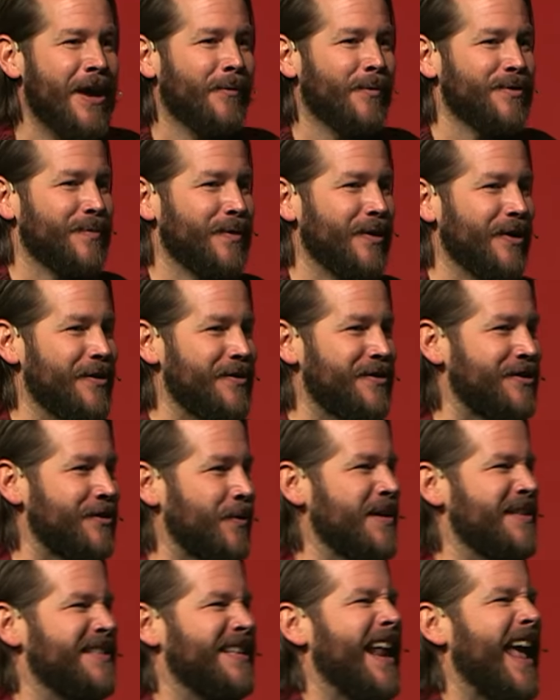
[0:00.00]
was one of those
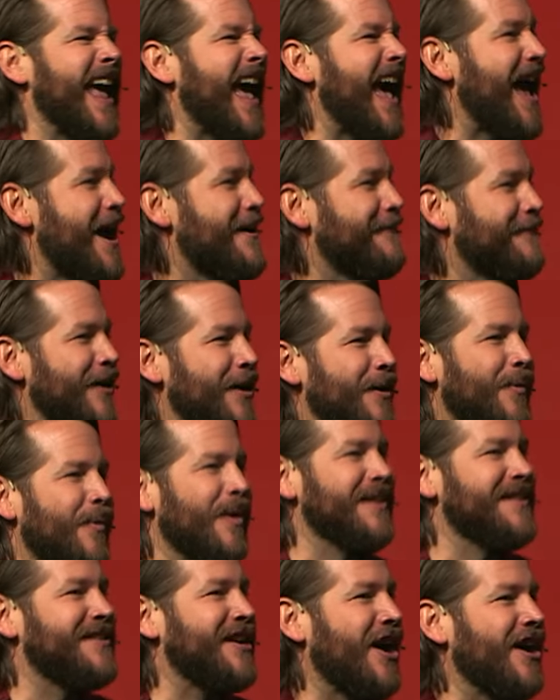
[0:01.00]
stories that
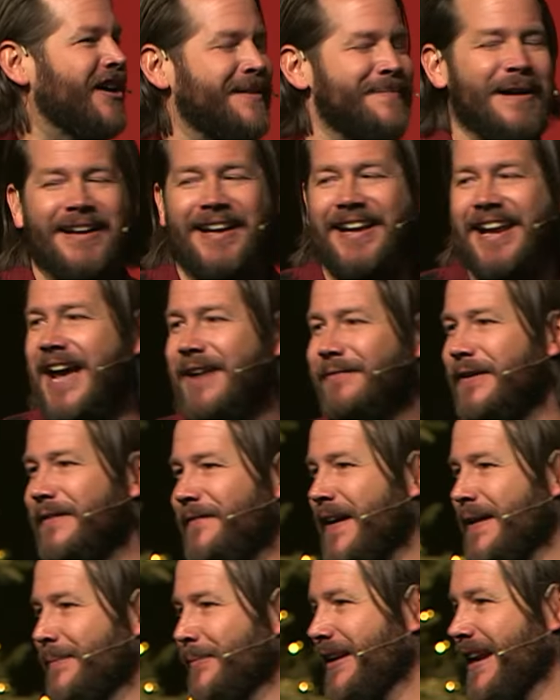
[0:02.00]
everyone talked about at every
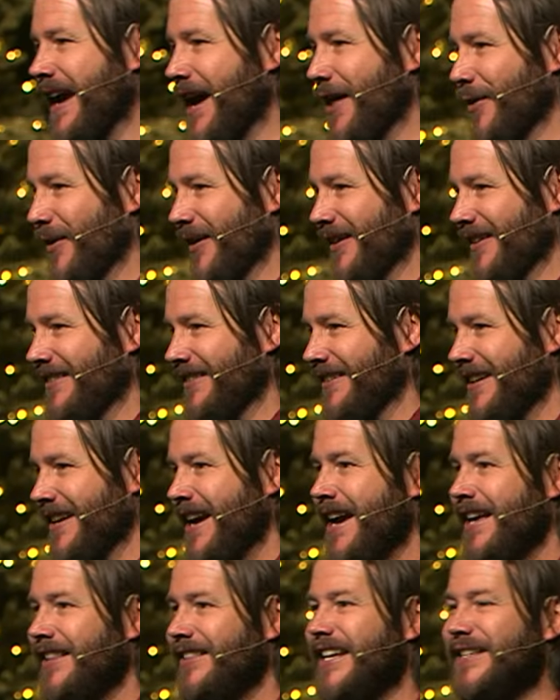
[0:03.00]
family gathering.
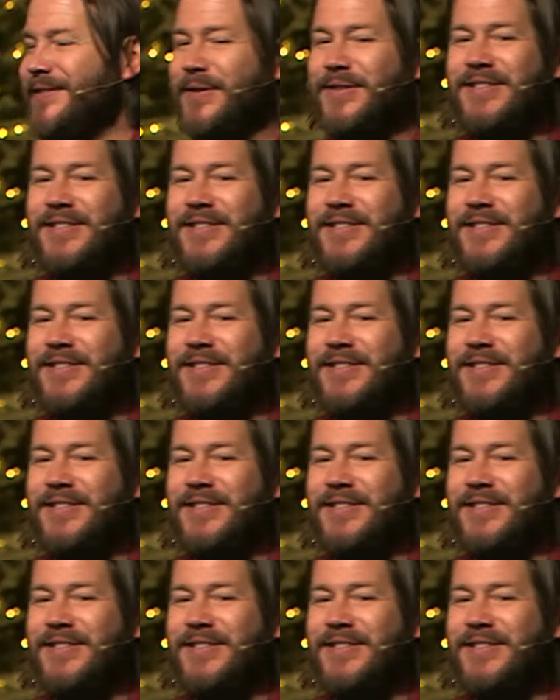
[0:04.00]
This was